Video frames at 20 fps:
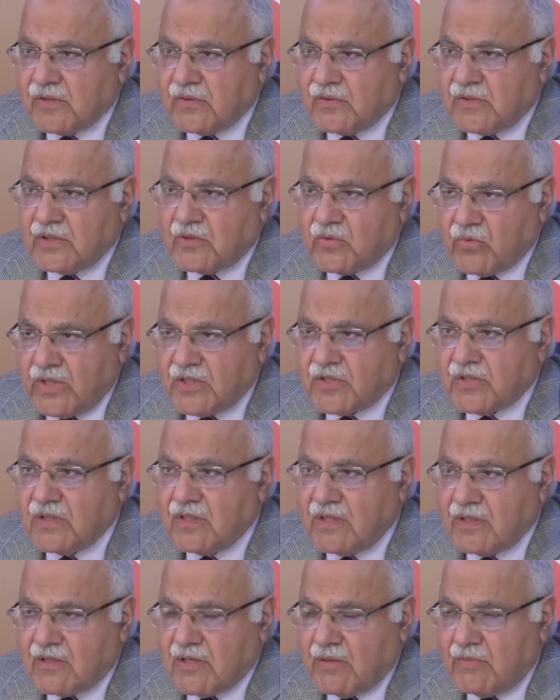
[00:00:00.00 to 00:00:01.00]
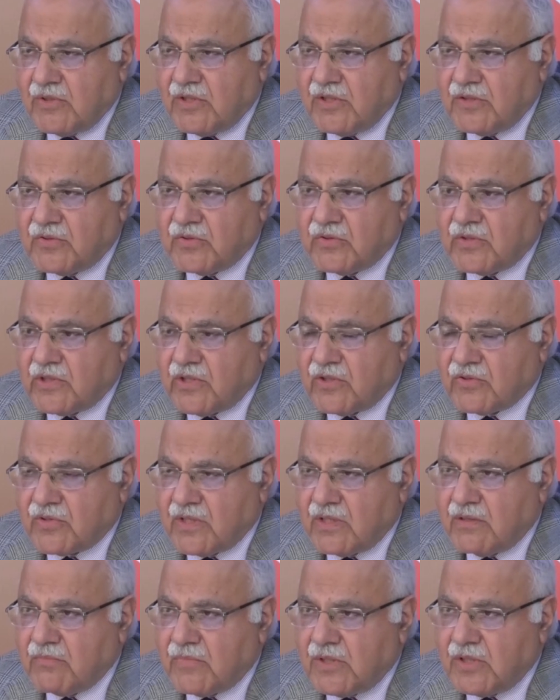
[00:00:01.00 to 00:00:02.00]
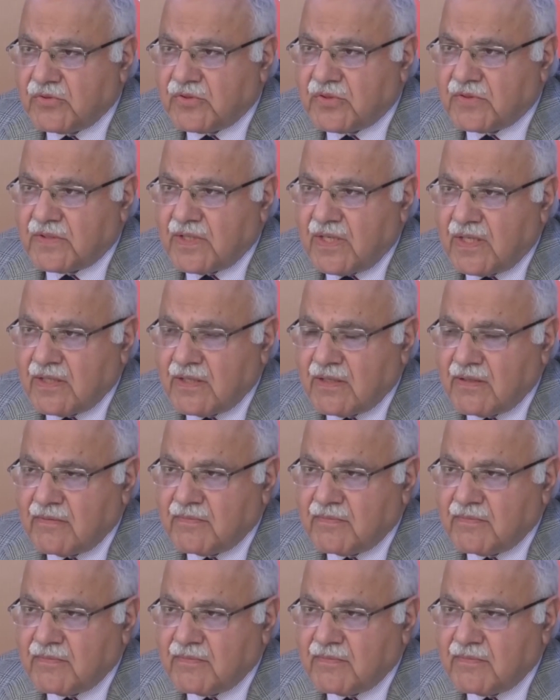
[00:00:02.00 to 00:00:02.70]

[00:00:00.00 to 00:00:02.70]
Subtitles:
situation, the turbulent situation in Balochistan.